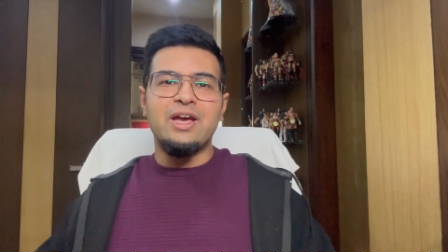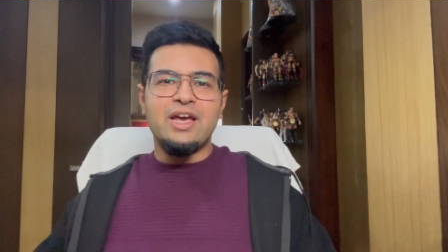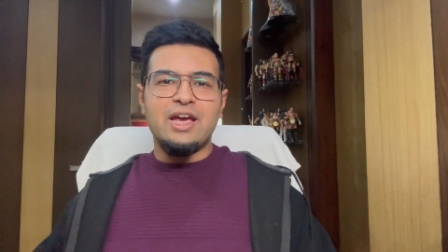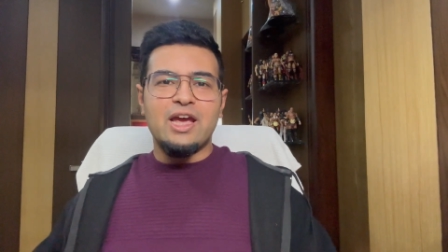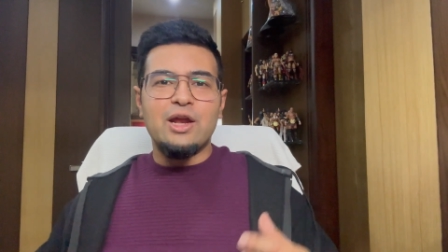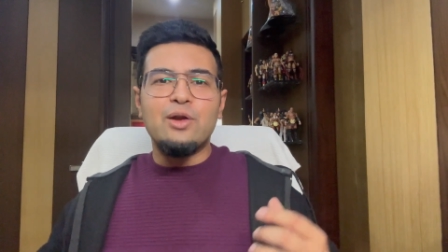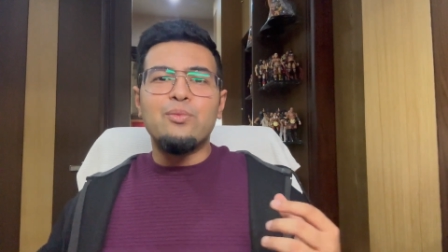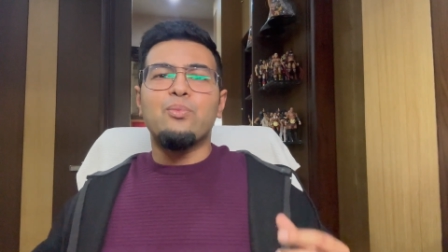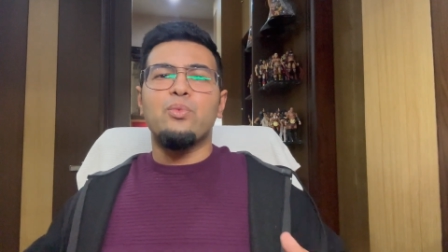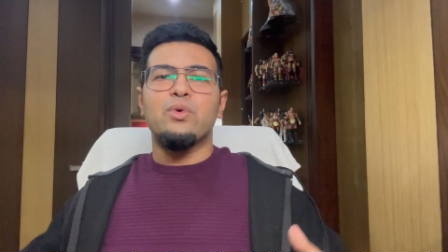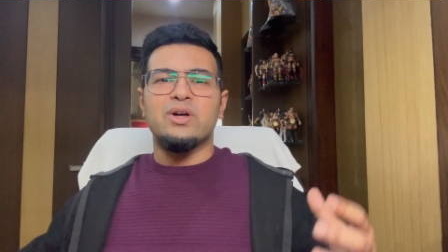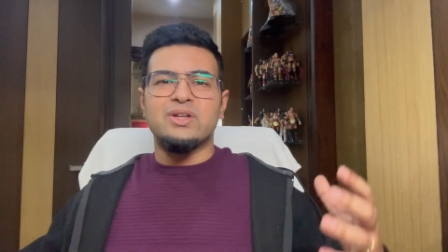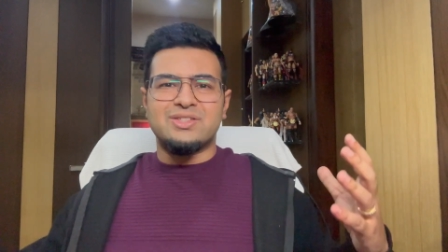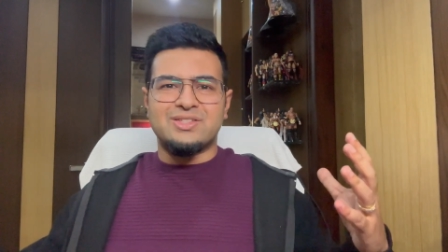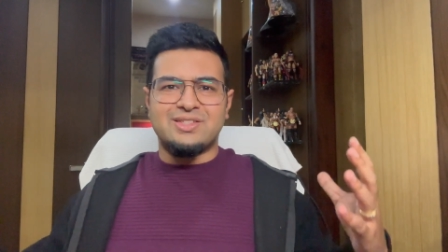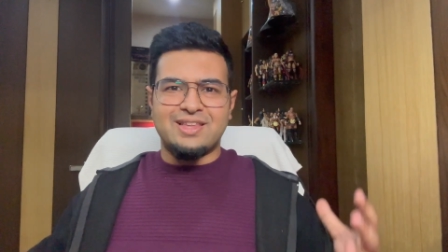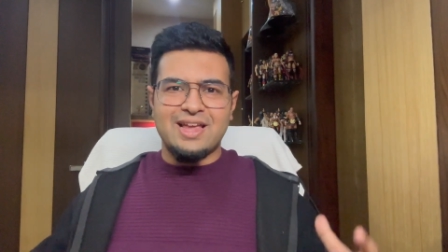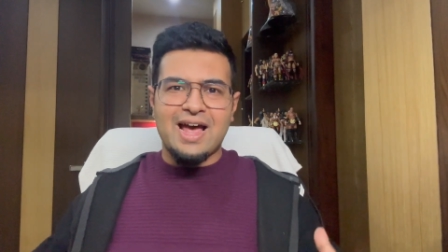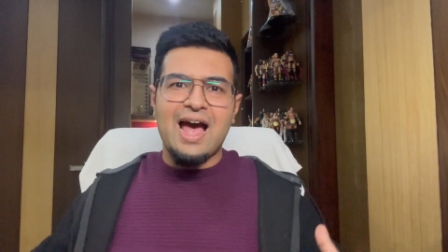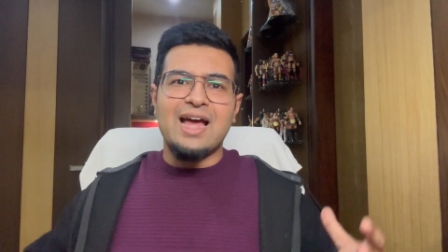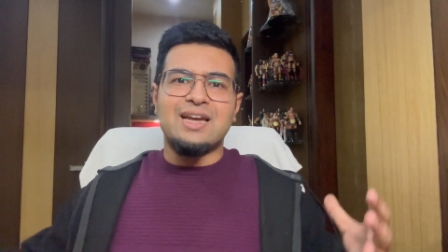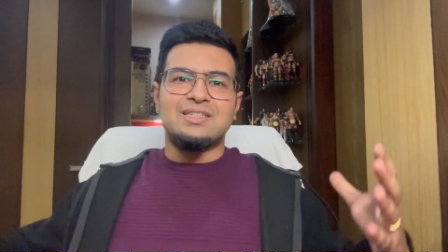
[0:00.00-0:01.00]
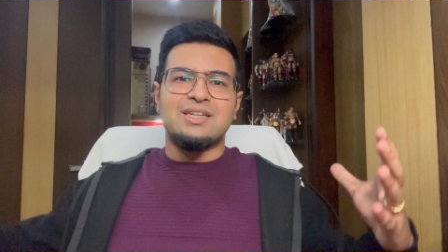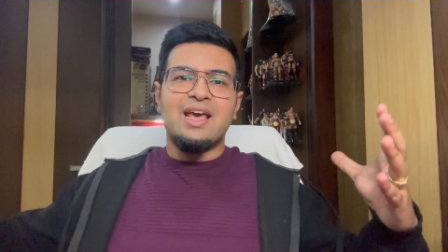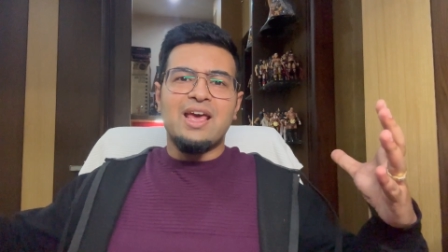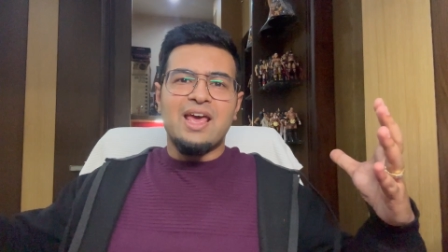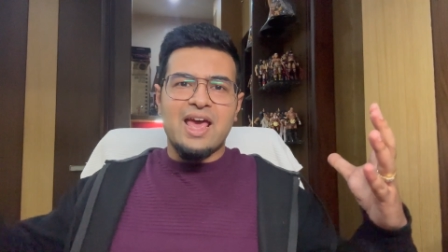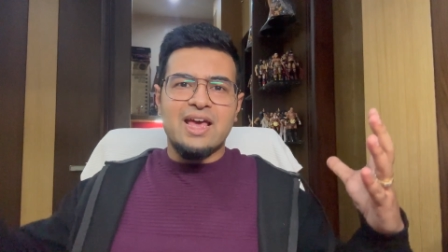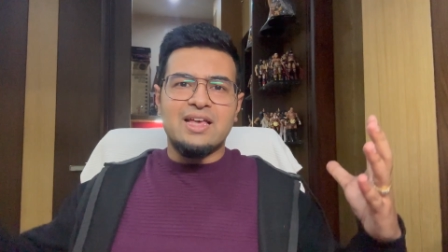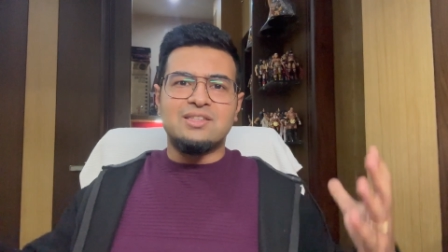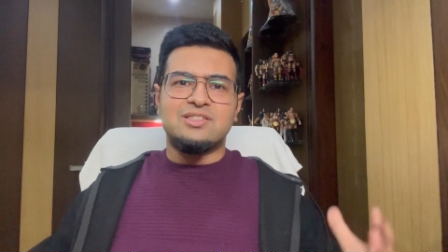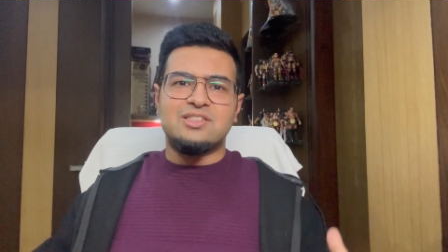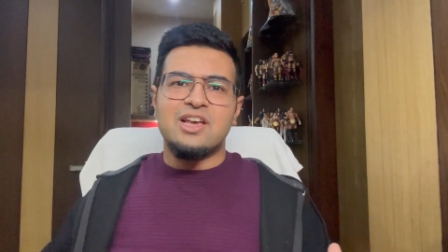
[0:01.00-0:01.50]
It was that
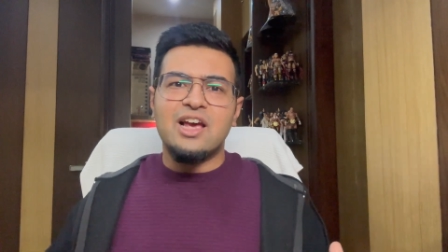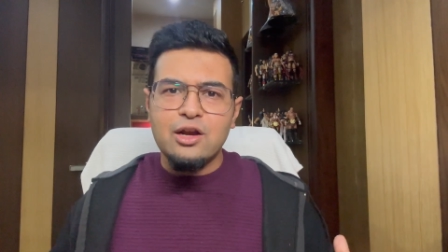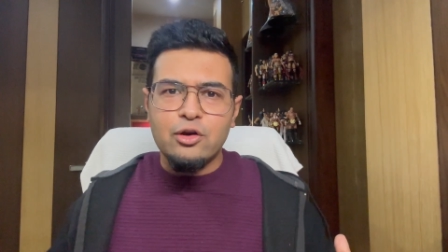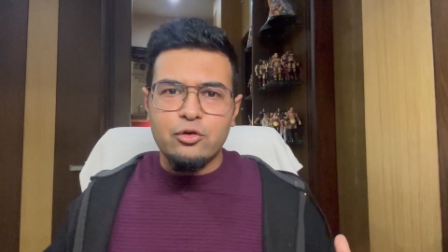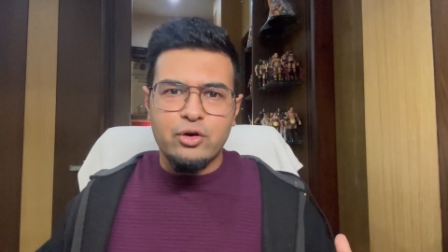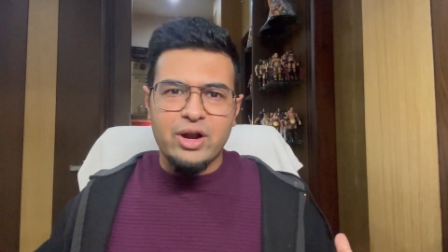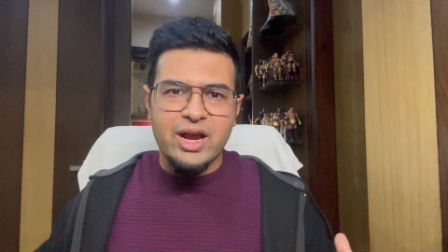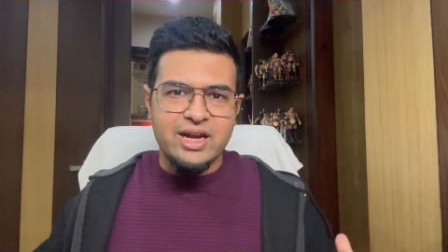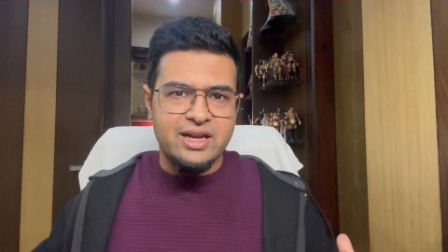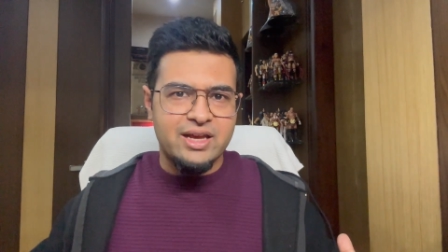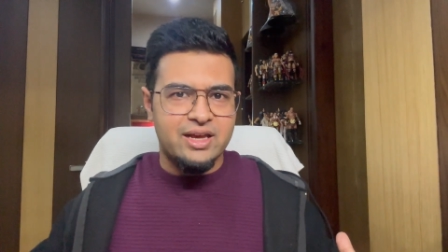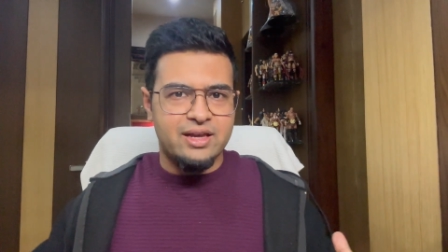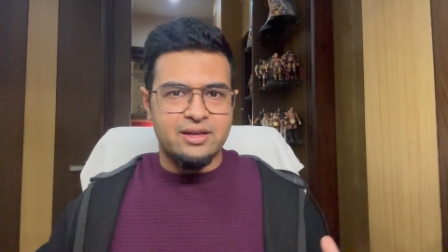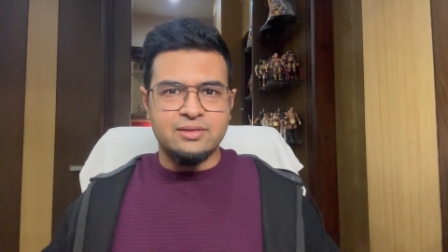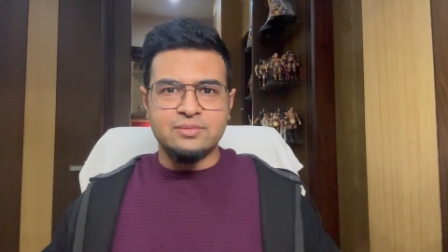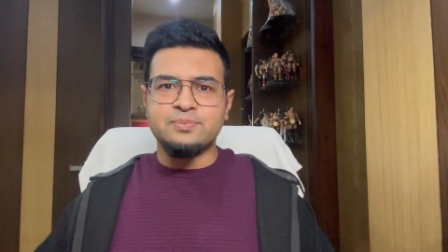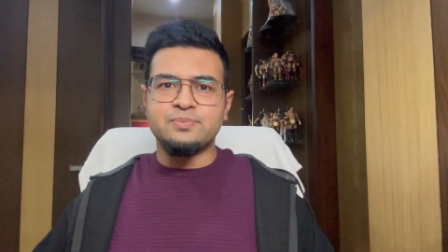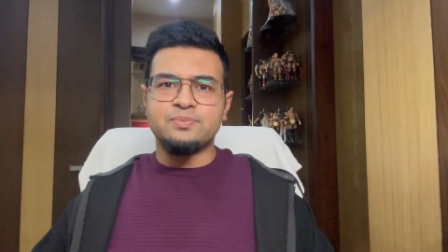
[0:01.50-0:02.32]
exhilarating.